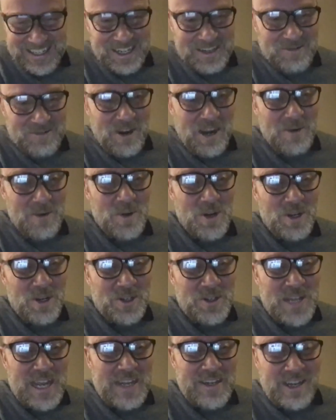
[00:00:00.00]
Right, well, look,
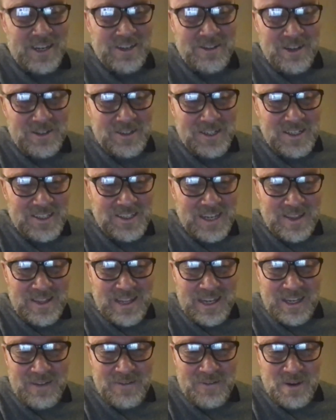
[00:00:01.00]
on that note, I'm going to say
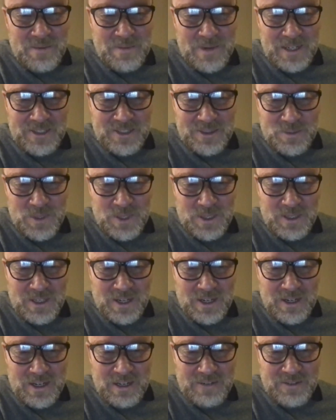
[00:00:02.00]
thank you very much, and we can
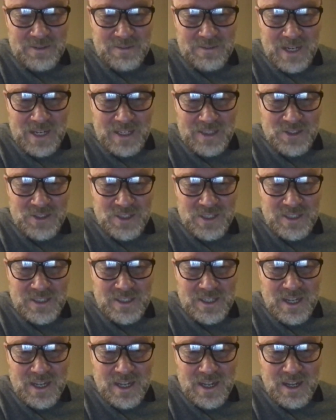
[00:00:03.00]
go and have some lunch, and
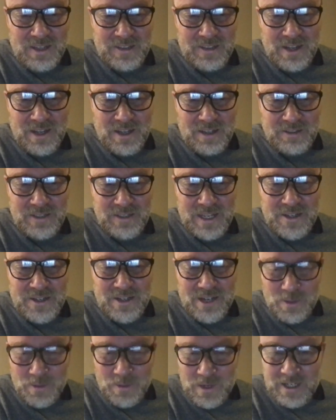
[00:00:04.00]
I'll let you
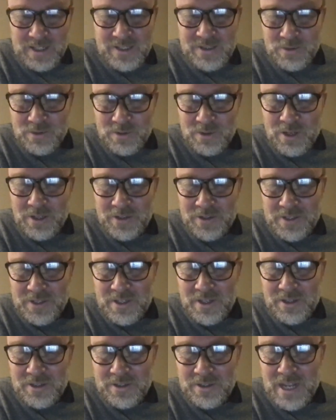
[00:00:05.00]
know when it's all
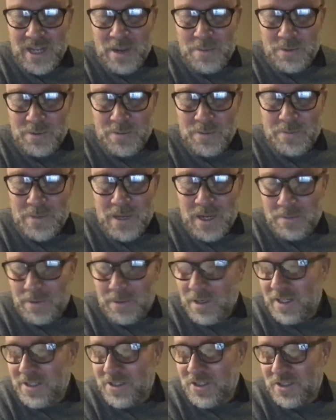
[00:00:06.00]
on Apple
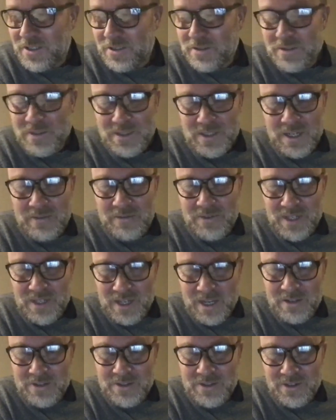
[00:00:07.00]
iTunes and everything
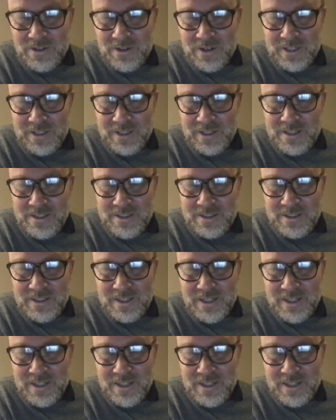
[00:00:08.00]
else. All right, Karsten.